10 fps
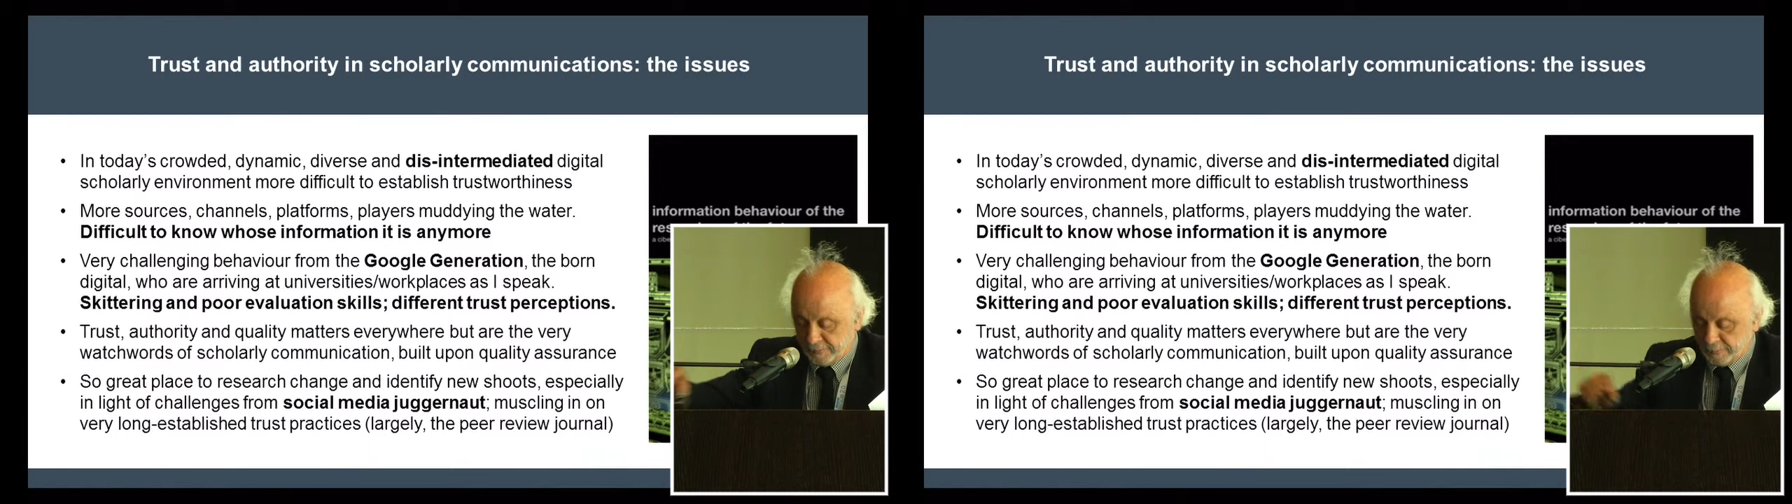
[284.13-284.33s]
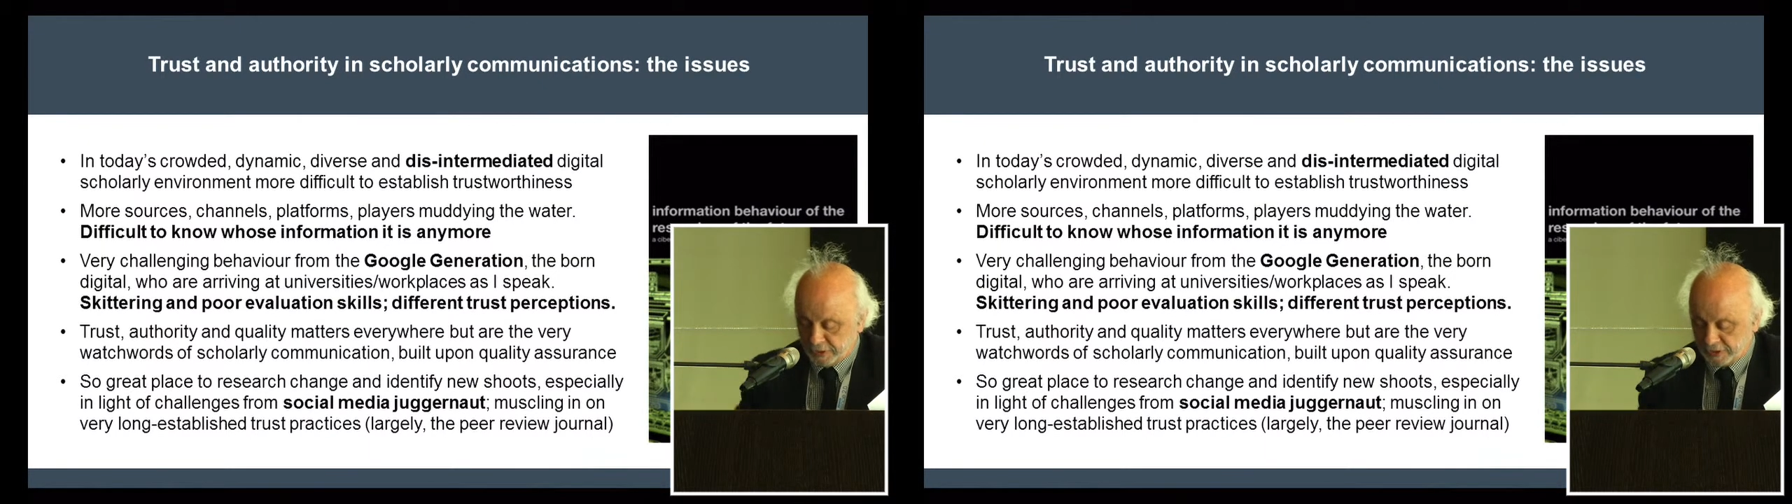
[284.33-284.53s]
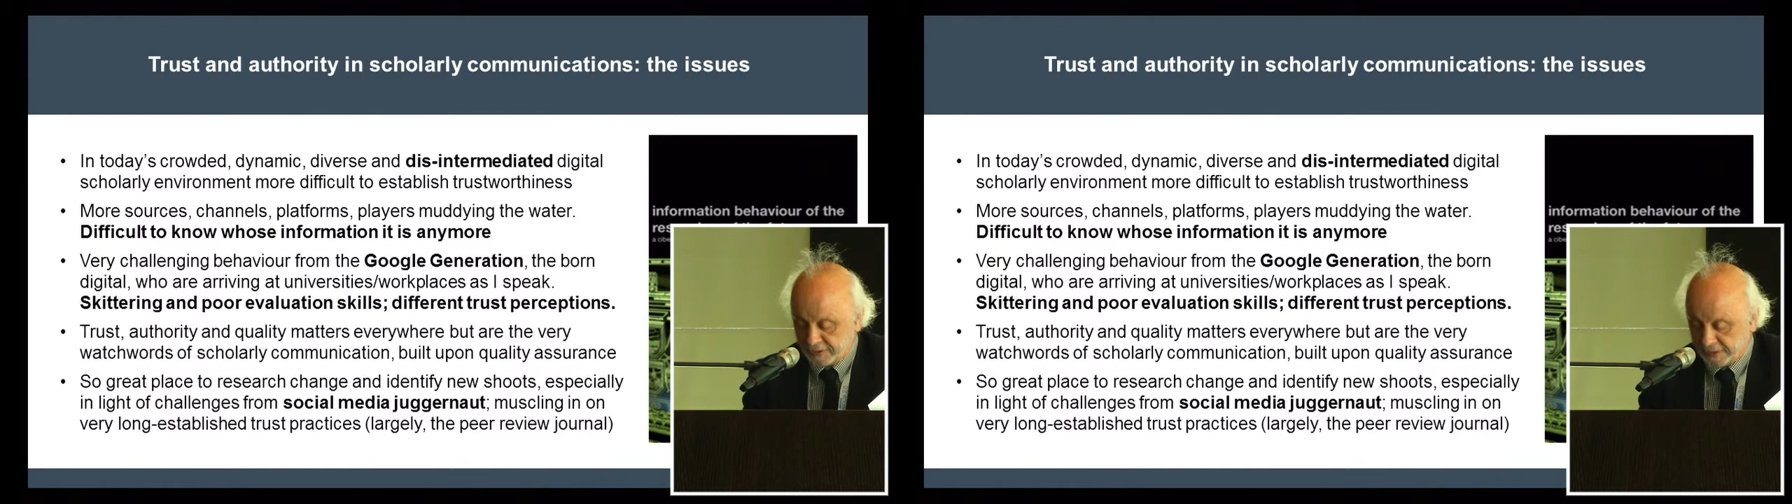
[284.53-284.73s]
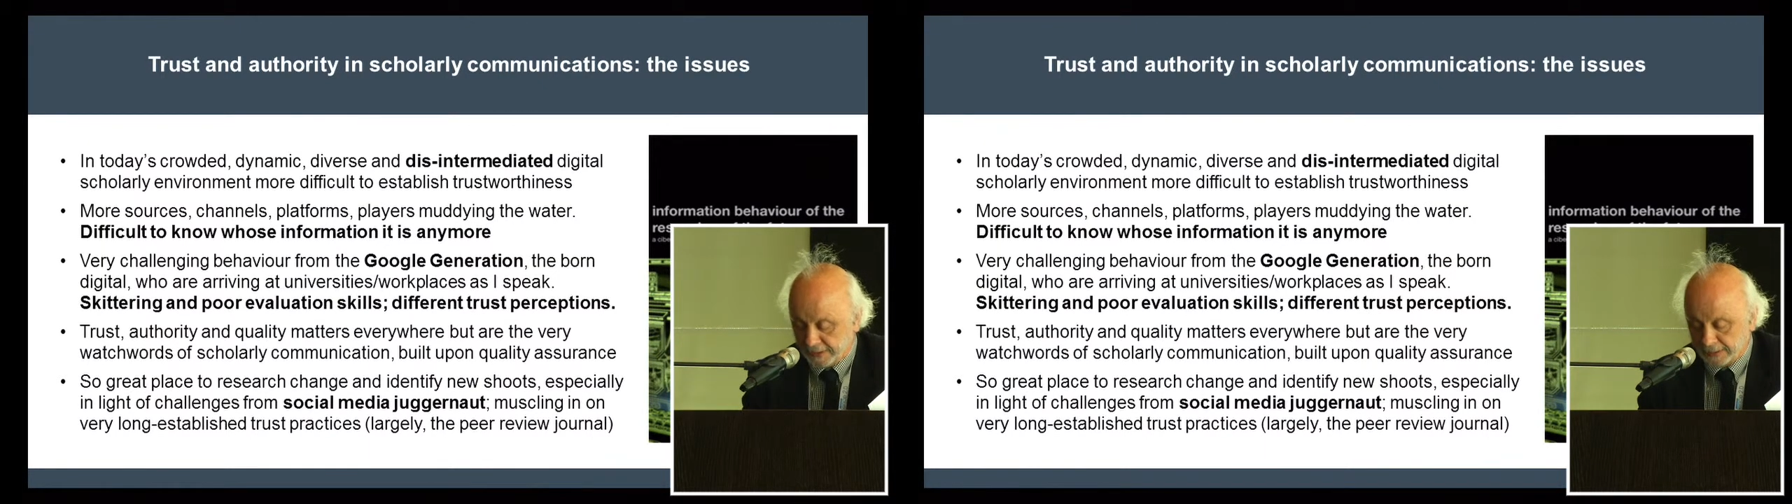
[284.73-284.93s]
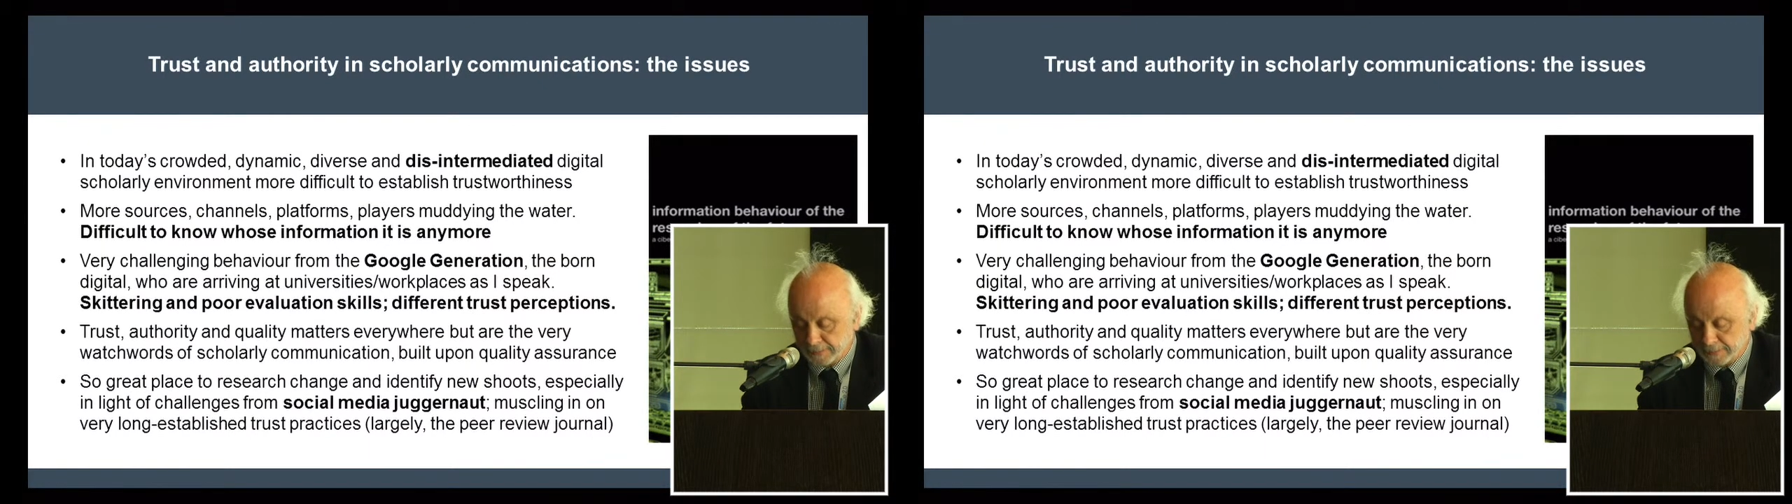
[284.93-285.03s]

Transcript: We shall see.